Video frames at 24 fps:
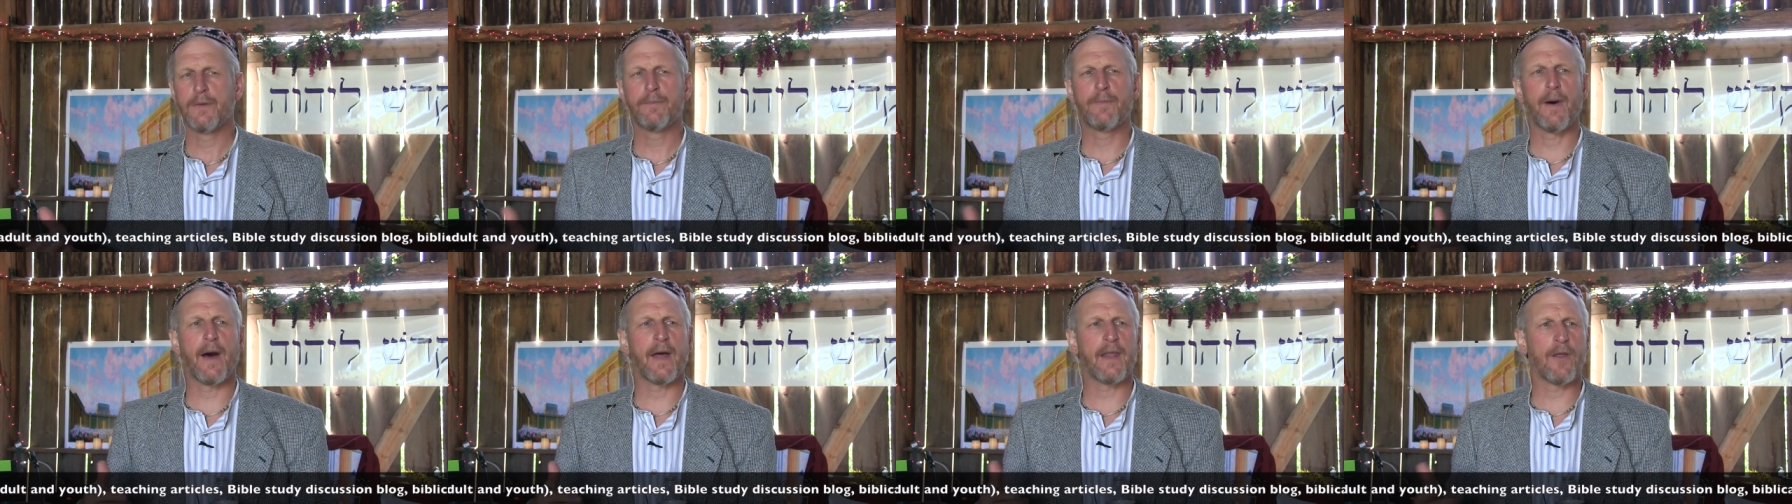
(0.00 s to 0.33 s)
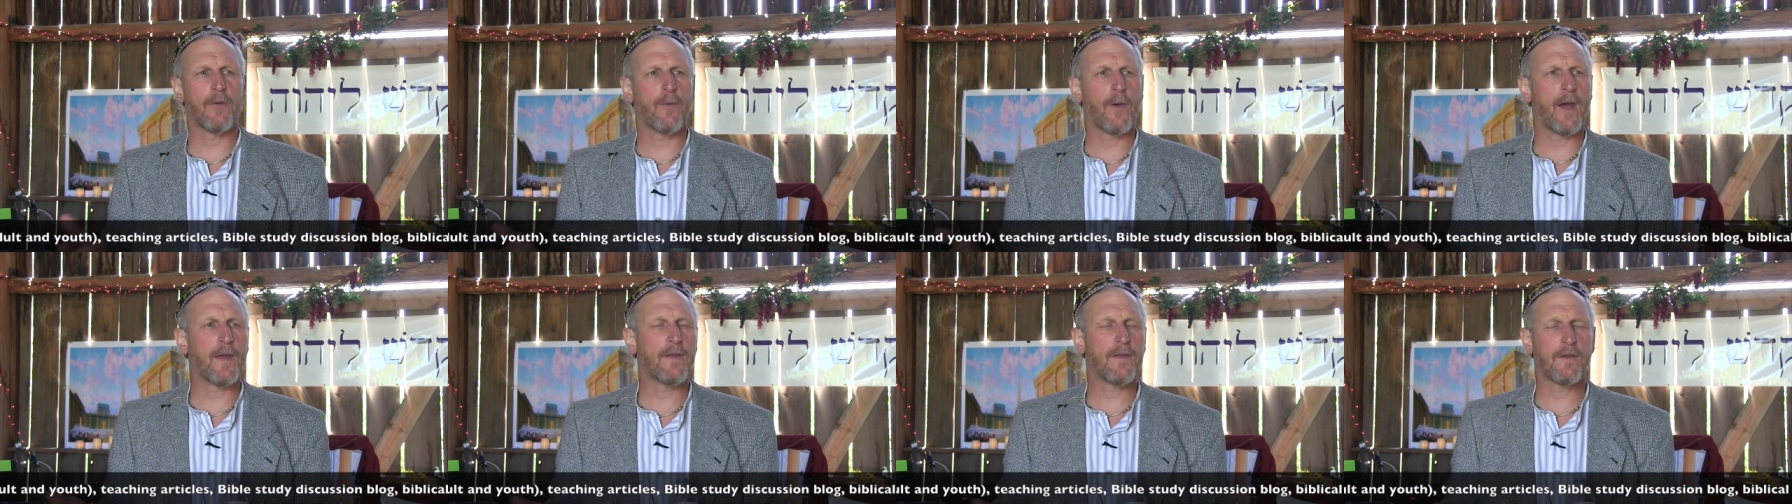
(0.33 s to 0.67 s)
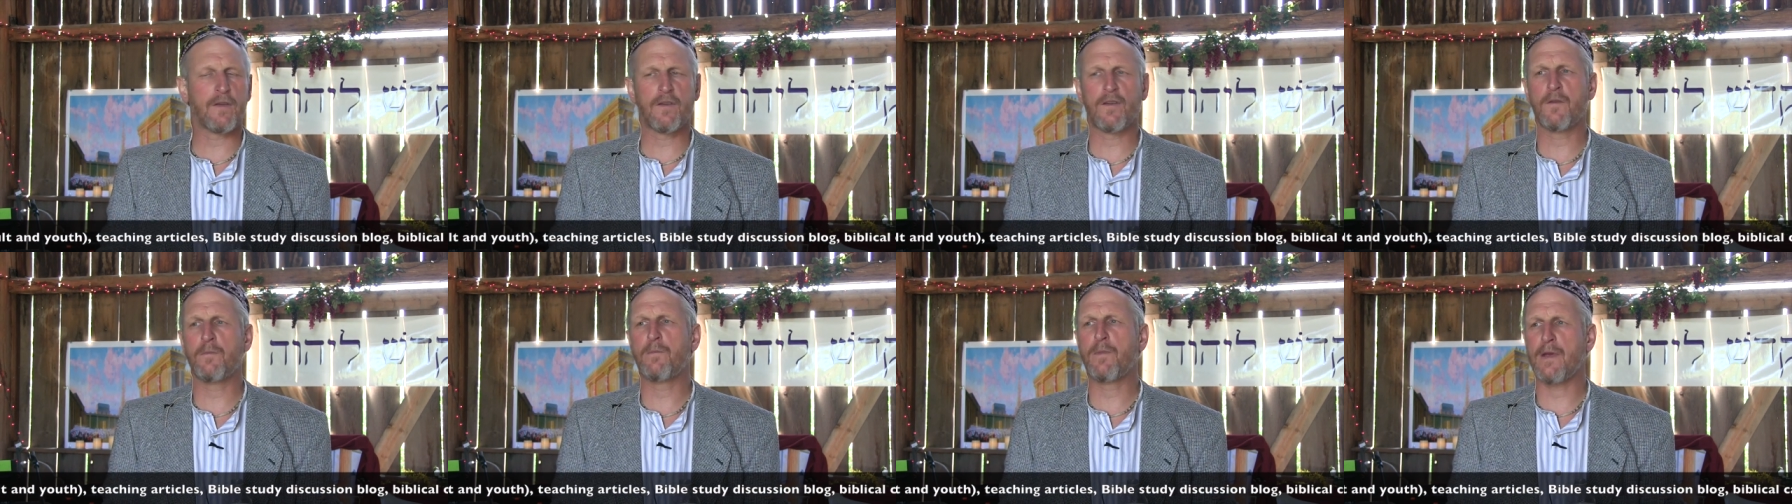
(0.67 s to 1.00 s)
By the way,
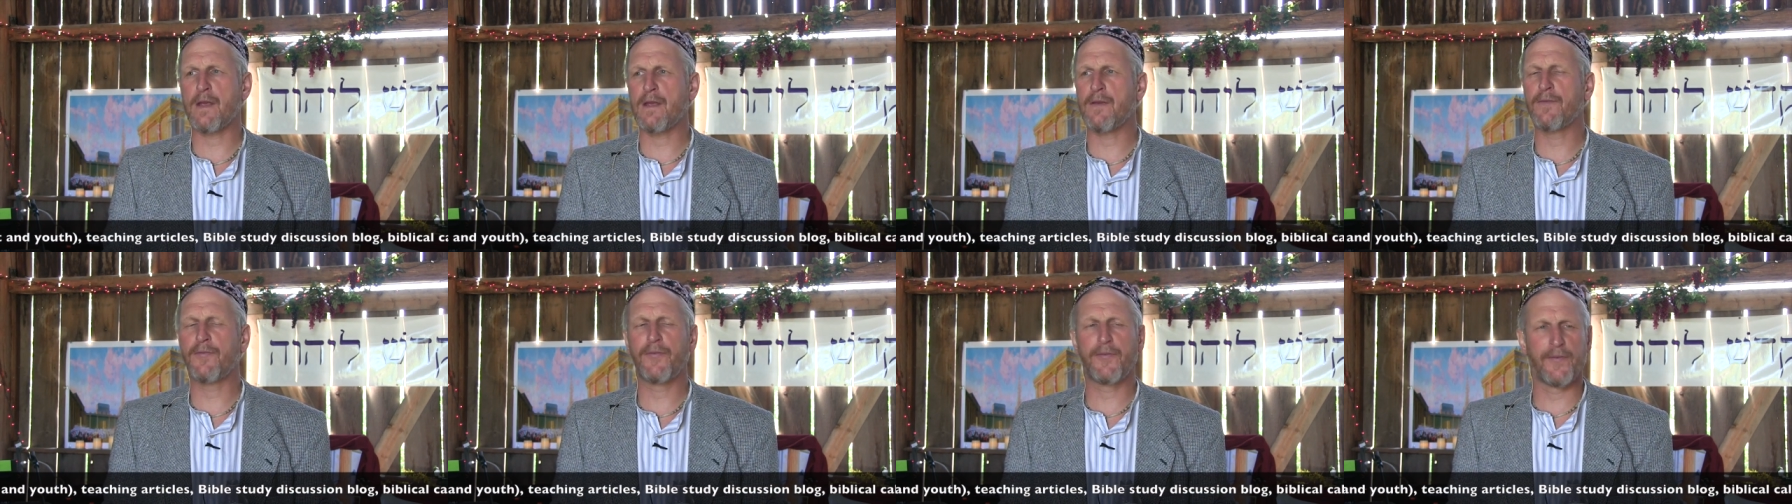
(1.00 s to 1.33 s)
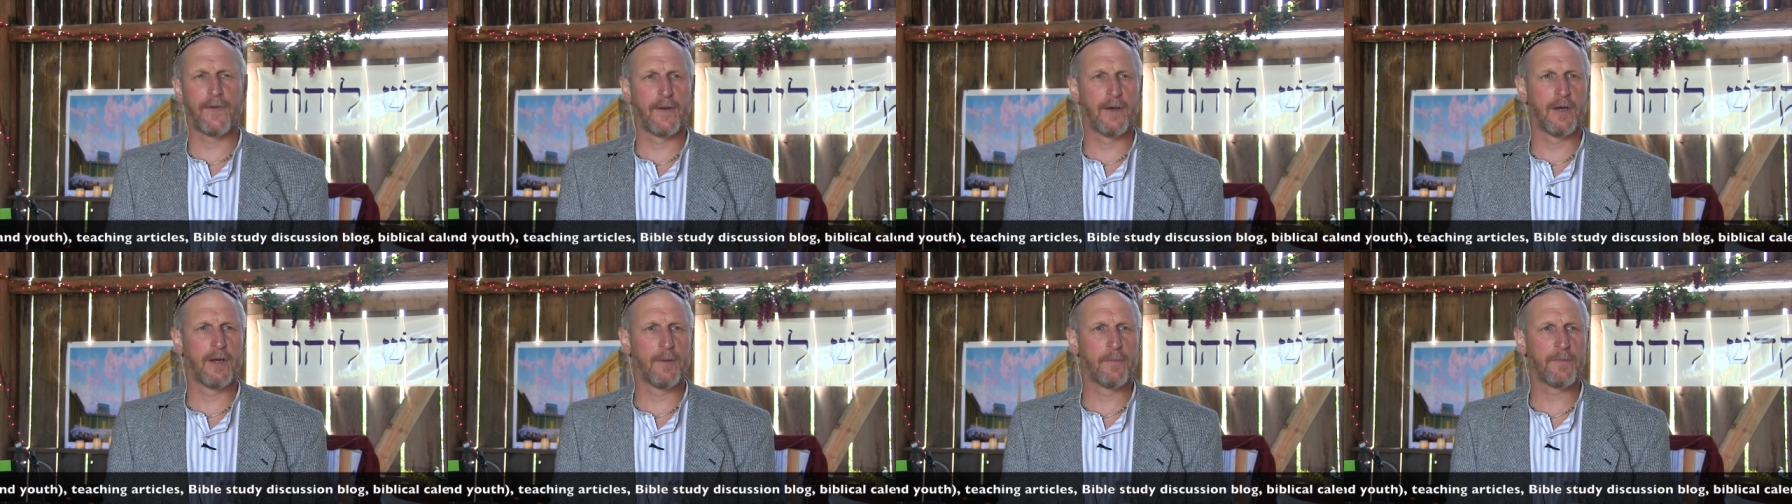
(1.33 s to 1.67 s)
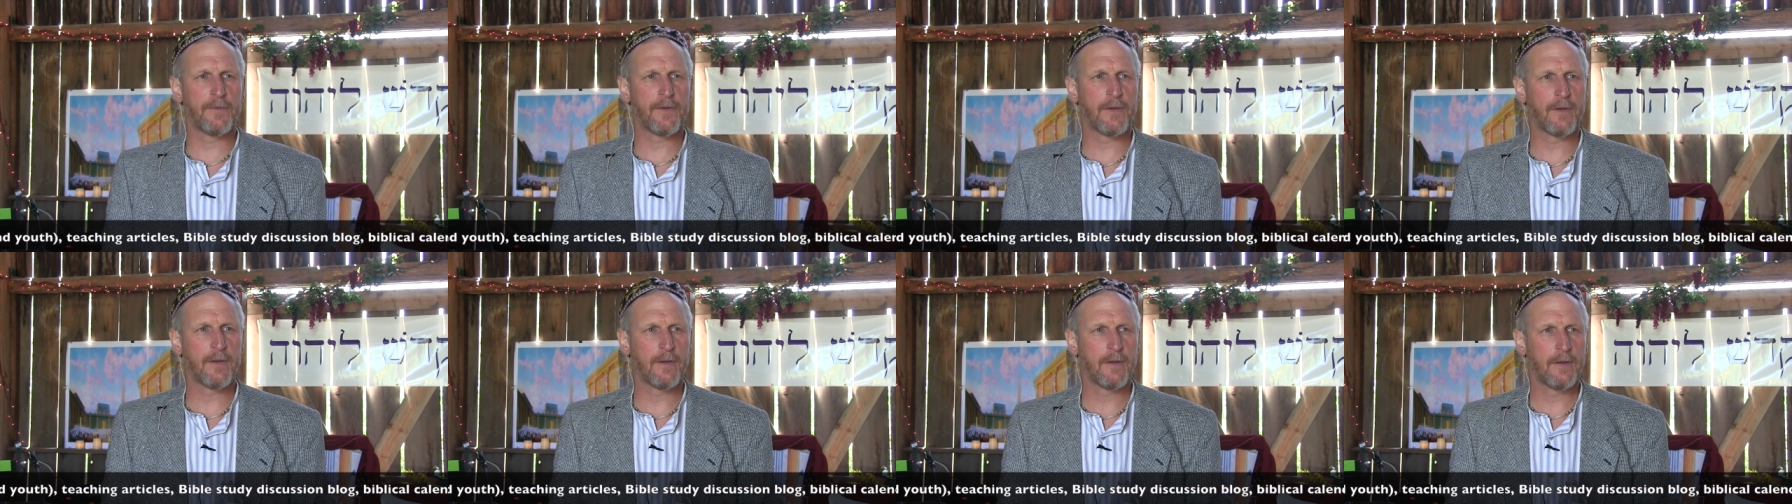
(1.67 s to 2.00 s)
this is being
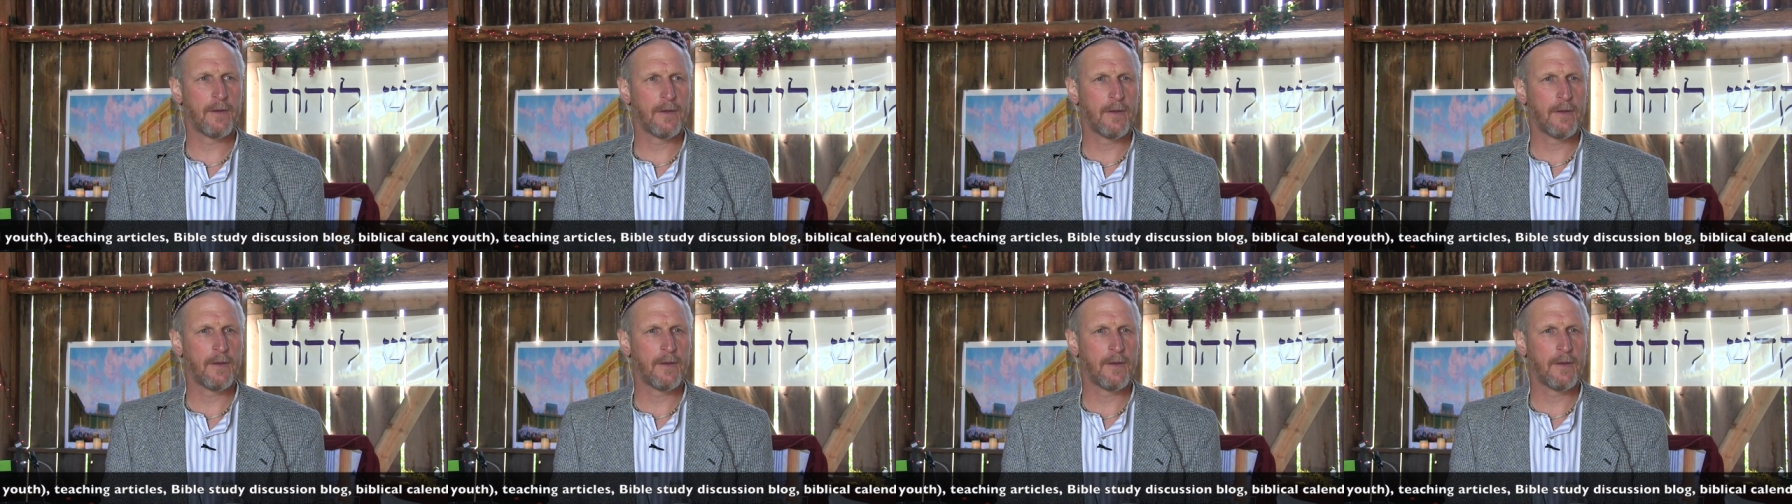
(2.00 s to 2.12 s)
filmed